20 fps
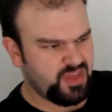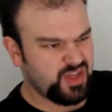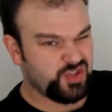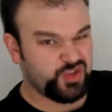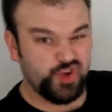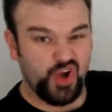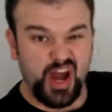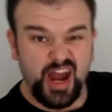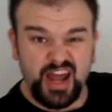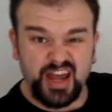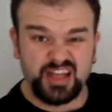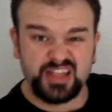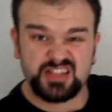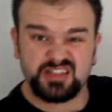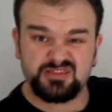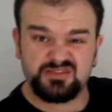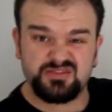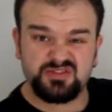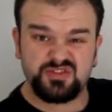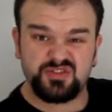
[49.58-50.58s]

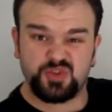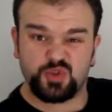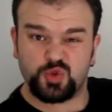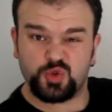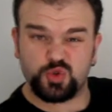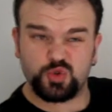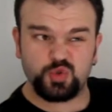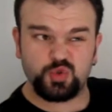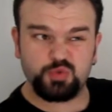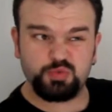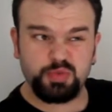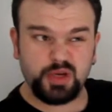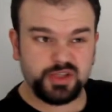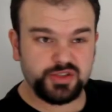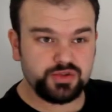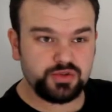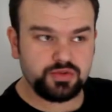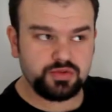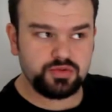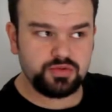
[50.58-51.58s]
Dragon full
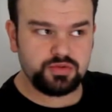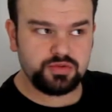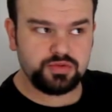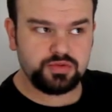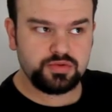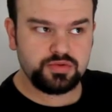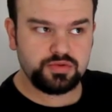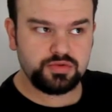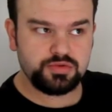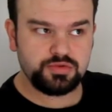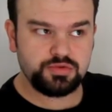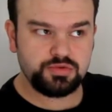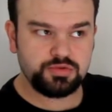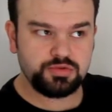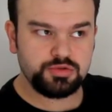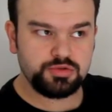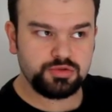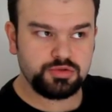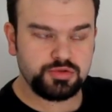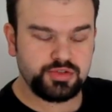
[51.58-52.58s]
bottle.
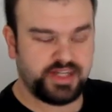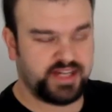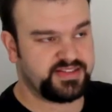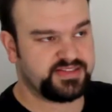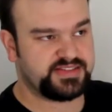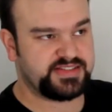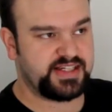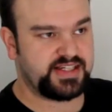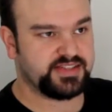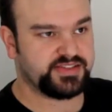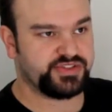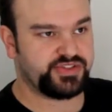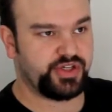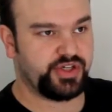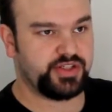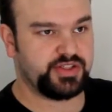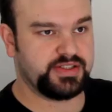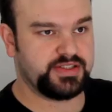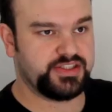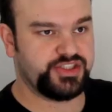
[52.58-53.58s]
That sounds
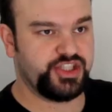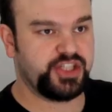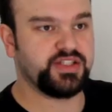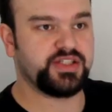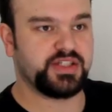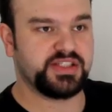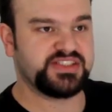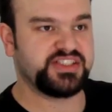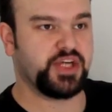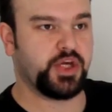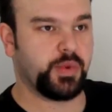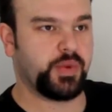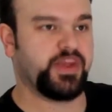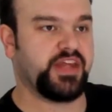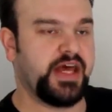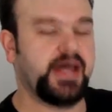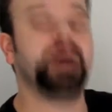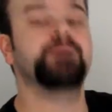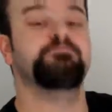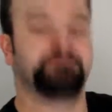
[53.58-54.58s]
totally legit. Let's go with
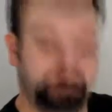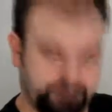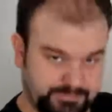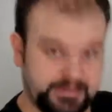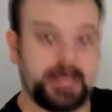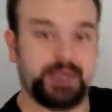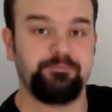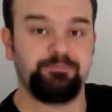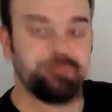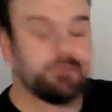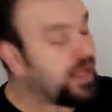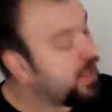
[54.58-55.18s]
that. Yep.